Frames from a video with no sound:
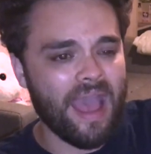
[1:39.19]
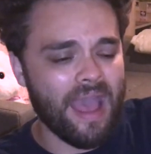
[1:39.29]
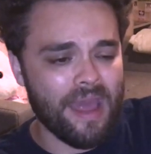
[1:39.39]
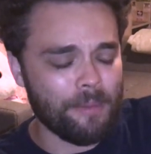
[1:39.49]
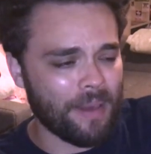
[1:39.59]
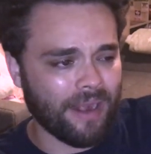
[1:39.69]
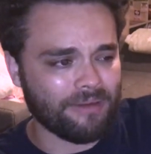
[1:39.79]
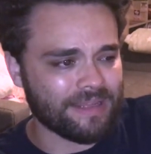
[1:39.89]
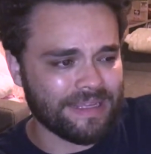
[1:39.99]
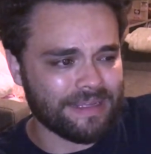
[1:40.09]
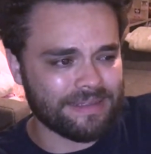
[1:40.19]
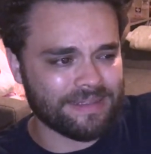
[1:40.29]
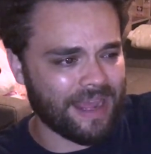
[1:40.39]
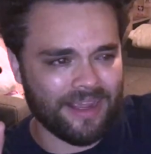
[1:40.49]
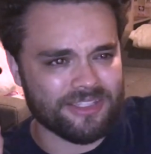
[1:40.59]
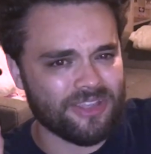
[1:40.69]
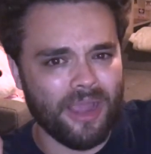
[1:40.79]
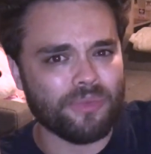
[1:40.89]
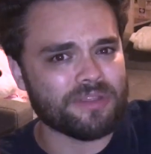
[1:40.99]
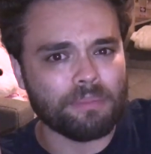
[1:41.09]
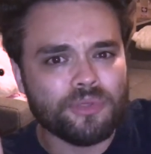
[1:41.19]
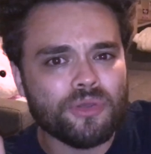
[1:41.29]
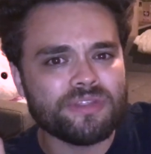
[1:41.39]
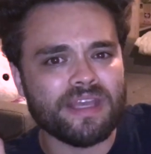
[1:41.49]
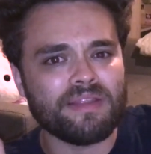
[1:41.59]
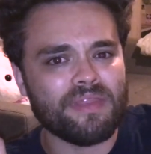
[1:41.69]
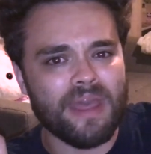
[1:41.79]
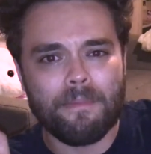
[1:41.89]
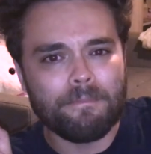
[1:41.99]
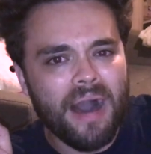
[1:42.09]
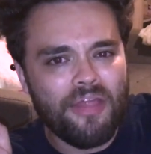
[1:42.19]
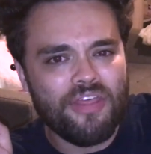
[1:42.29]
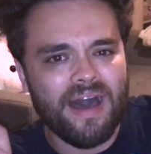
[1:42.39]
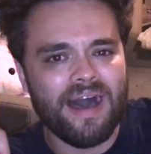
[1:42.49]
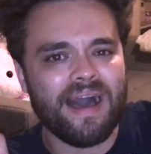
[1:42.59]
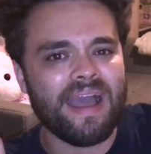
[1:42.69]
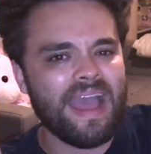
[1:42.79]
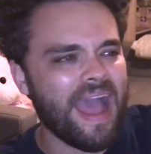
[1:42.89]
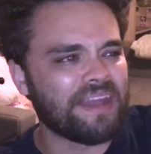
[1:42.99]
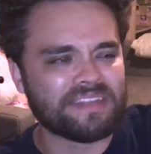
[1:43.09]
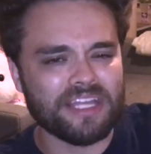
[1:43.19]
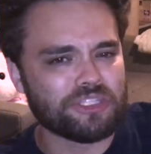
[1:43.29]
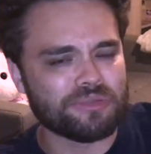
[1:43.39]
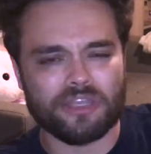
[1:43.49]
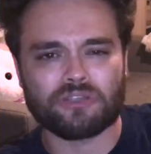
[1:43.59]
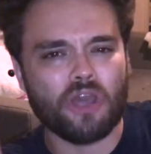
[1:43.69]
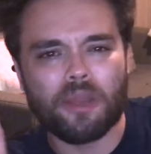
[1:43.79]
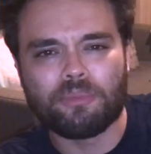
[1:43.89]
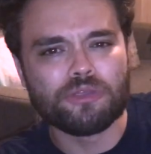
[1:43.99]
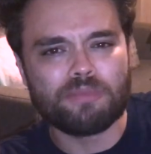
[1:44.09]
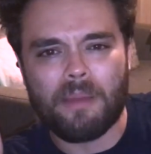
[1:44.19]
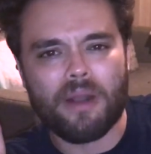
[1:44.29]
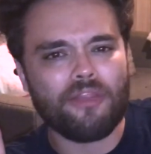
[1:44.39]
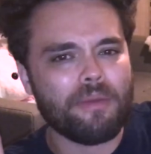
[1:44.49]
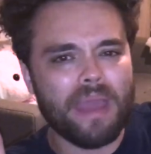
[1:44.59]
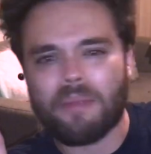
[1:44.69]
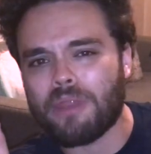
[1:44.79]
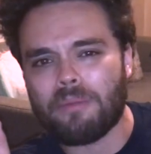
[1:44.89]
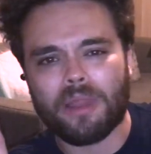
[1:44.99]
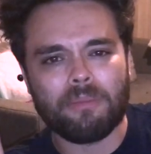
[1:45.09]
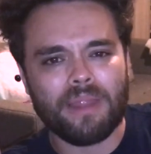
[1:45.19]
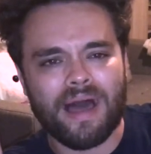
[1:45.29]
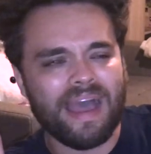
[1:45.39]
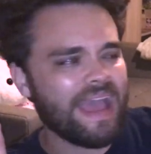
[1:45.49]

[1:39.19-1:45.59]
and apparently KSI was abusing their mother, and Deji was like, Don't abuse my mother, man, blah, blah, blah.